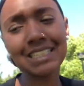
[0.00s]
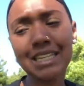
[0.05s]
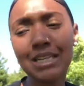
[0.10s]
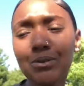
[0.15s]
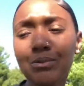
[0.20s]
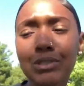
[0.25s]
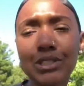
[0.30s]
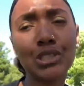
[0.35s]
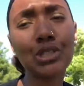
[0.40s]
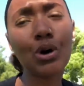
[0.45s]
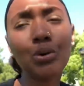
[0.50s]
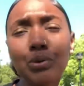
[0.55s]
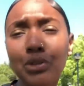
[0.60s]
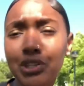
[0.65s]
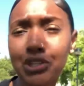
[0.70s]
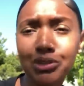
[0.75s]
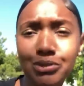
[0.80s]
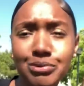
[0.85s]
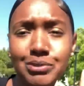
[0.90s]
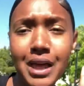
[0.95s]
And he was so
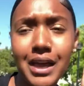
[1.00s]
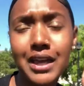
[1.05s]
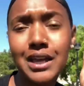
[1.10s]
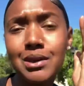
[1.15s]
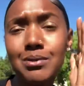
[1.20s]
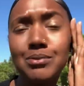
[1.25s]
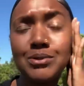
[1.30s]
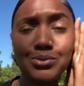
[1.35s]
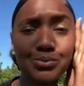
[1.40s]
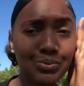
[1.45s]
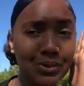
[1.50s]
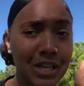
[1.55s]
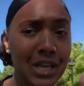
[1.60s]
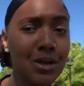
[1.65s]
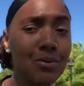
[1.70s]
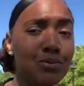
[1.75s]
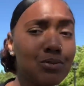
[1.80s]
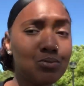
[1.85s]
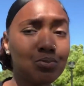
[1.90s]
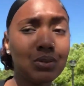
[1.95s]
cute. Like, he was
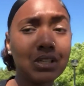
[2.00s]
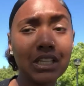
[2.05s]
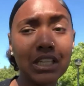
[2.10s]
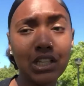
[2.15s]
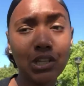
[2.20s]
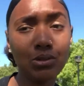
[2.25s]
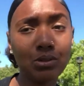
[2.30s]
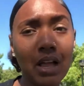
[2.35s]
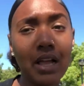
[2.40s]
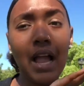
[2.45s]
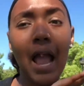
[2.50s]
really cute.